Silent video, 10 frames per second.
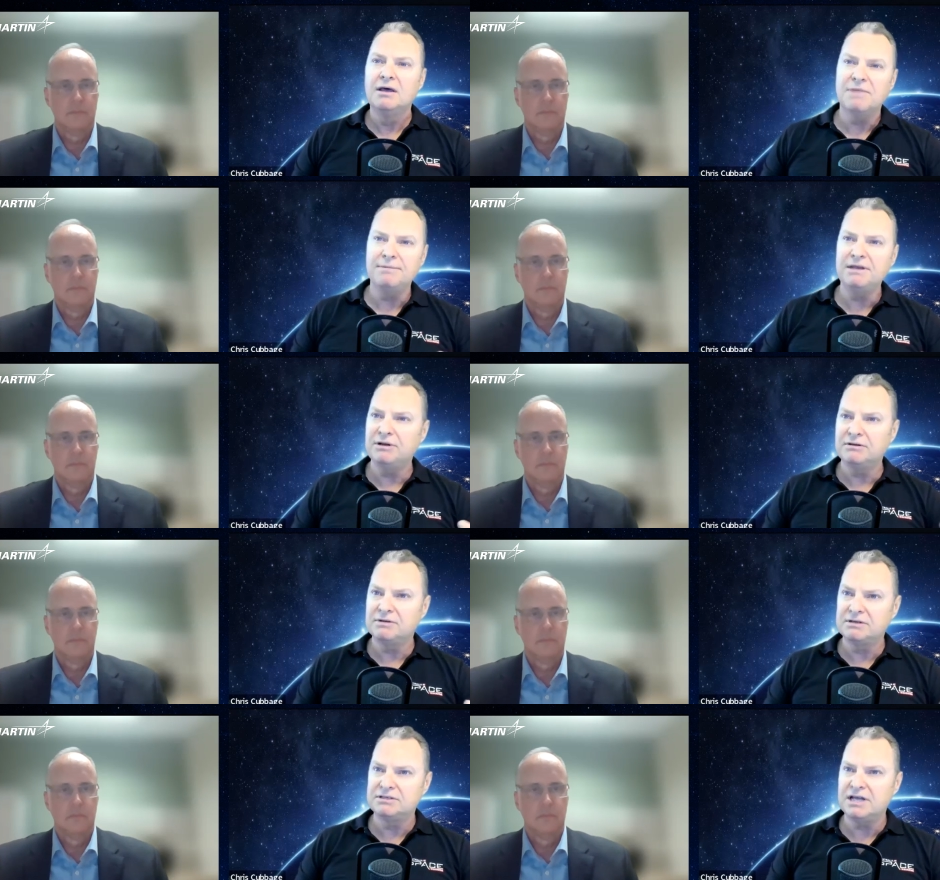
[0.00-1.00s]
Speaker 1: Maybe we'll
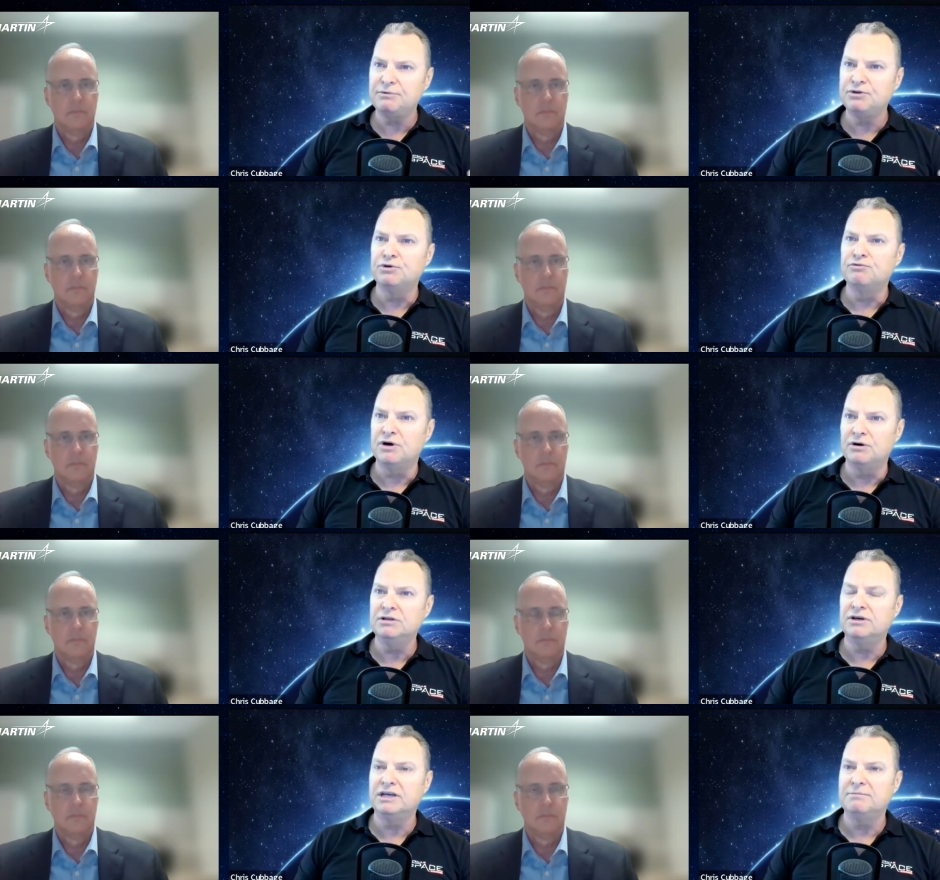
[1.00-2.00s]
start with your
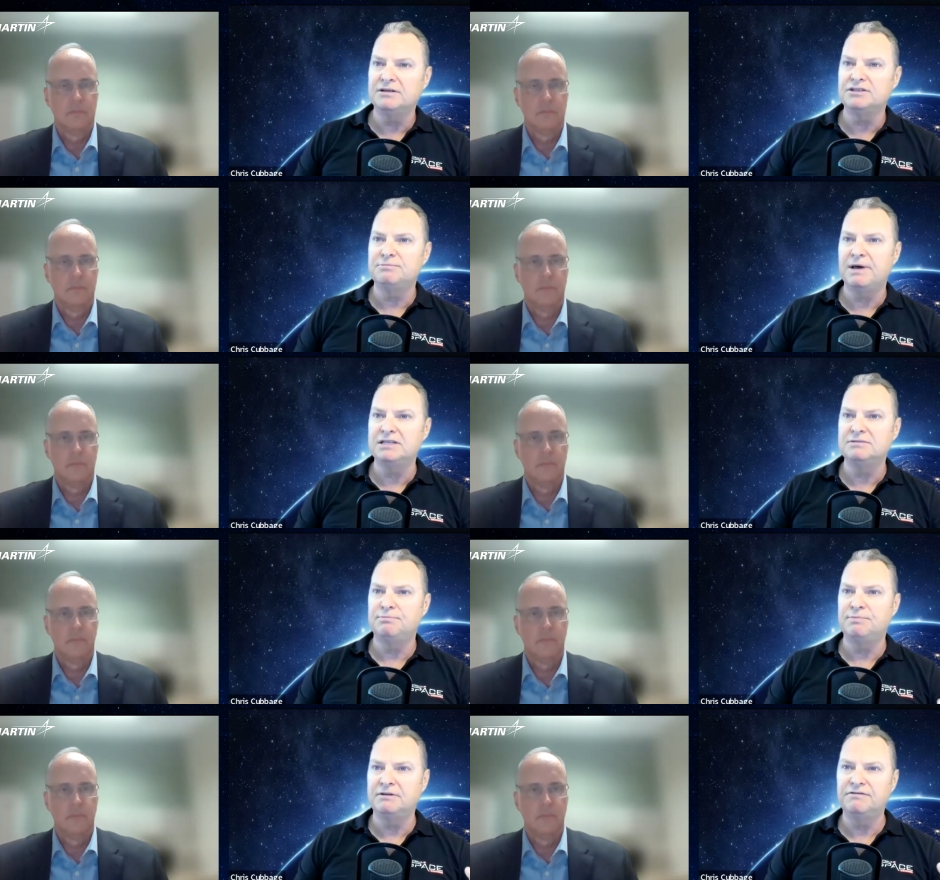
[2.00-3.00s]
role, Lockheed Martin Space,
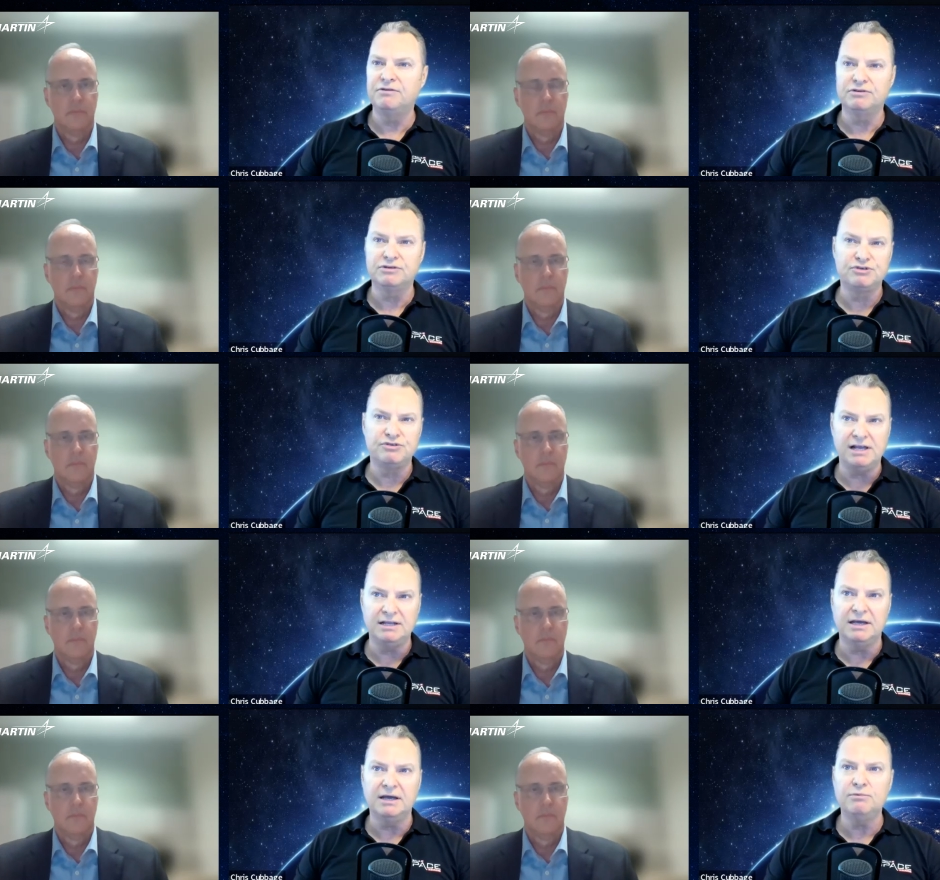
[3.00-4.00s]
but for
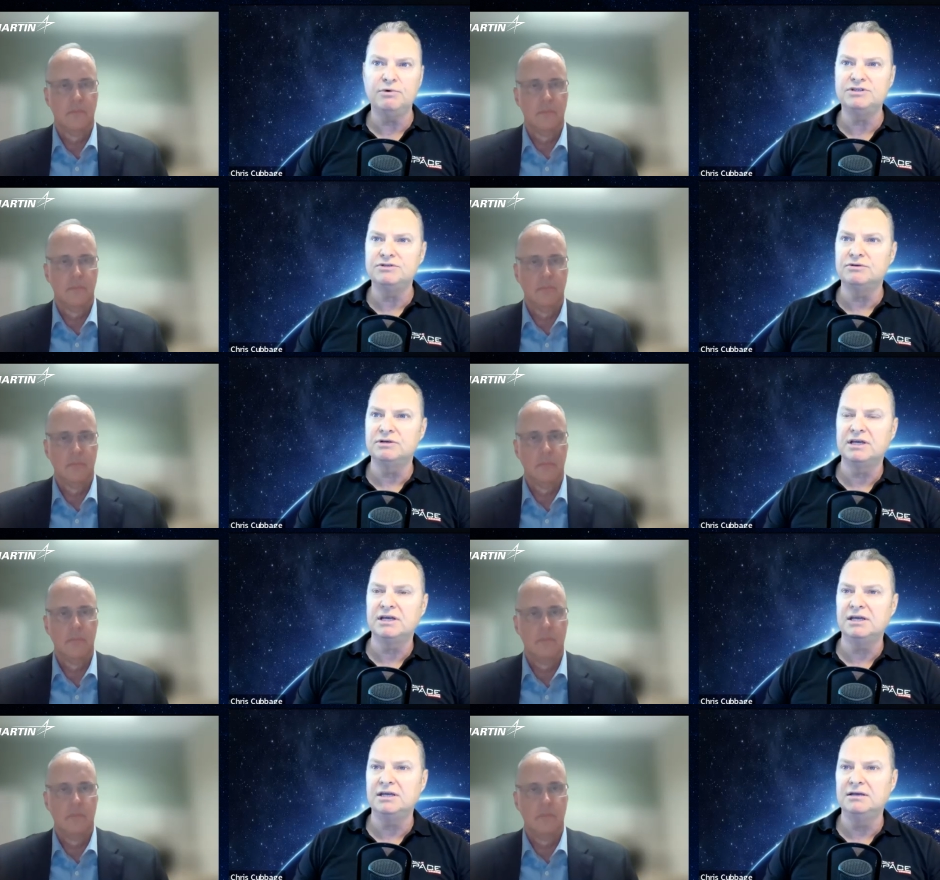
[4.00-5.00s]
Australia, what's your
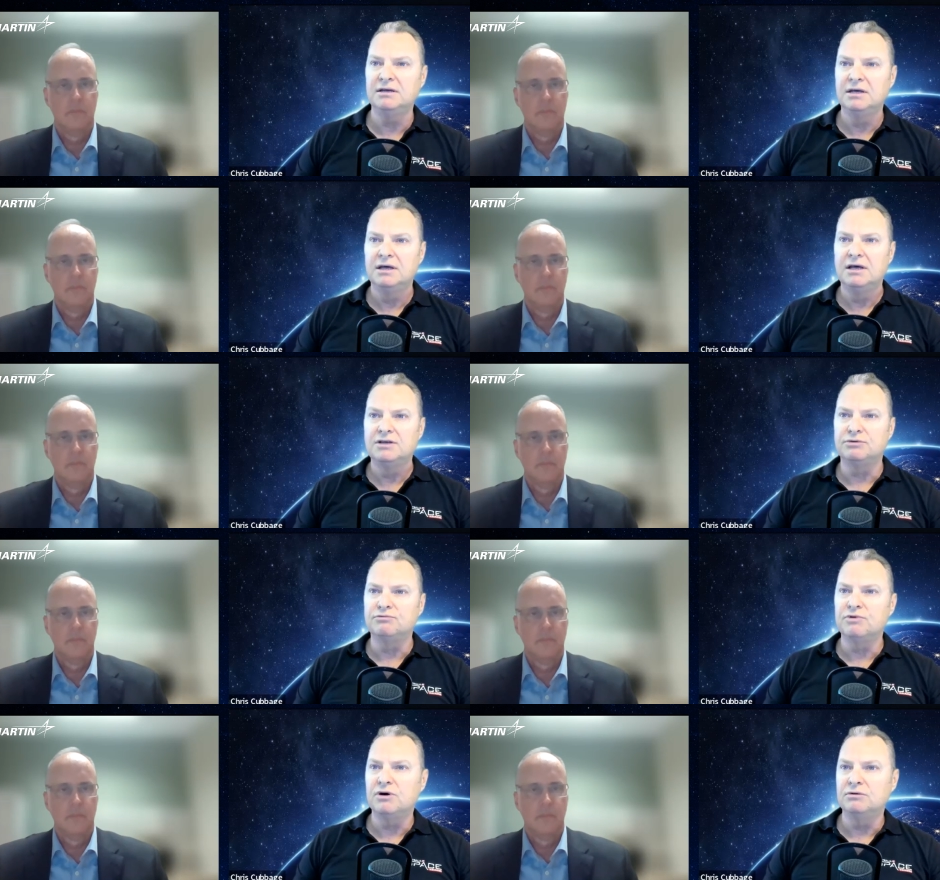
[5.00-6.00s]
key sort
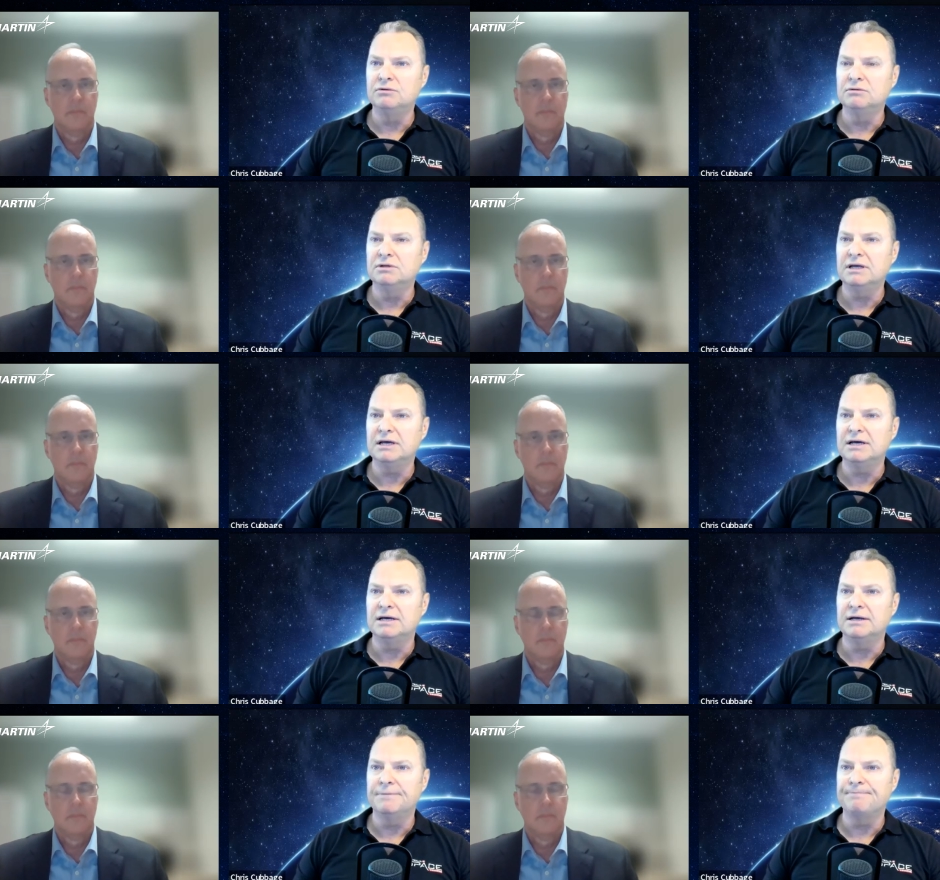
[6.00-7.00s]
of role,
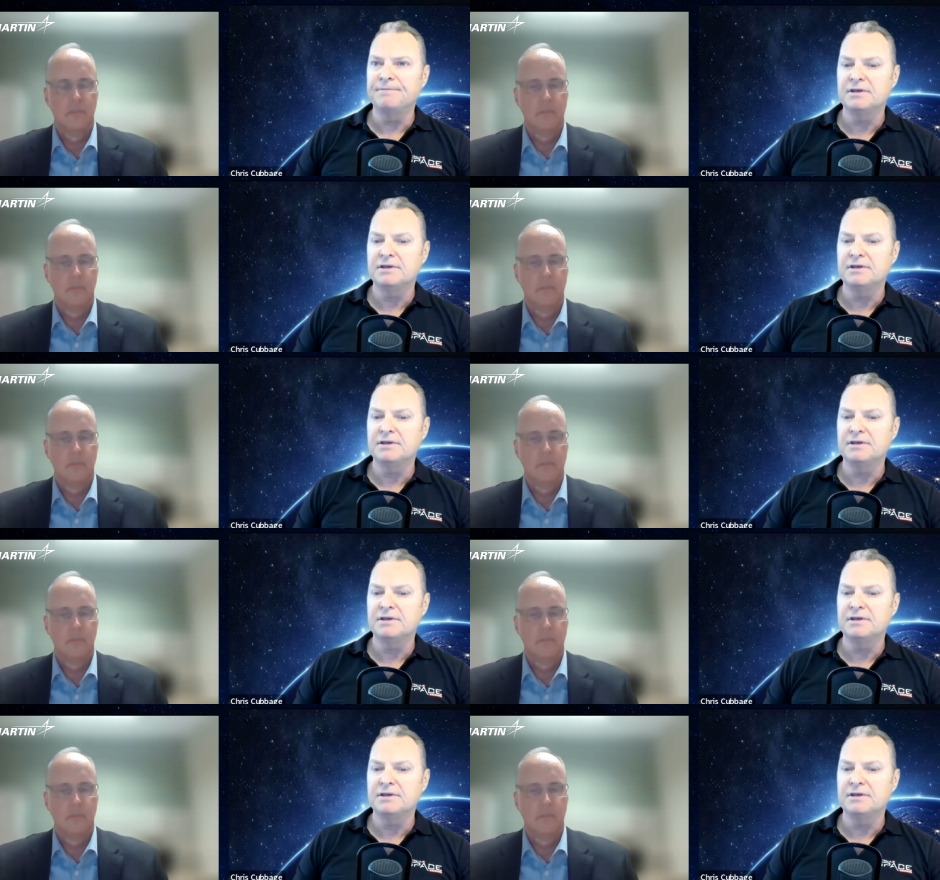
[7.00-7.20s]
uh,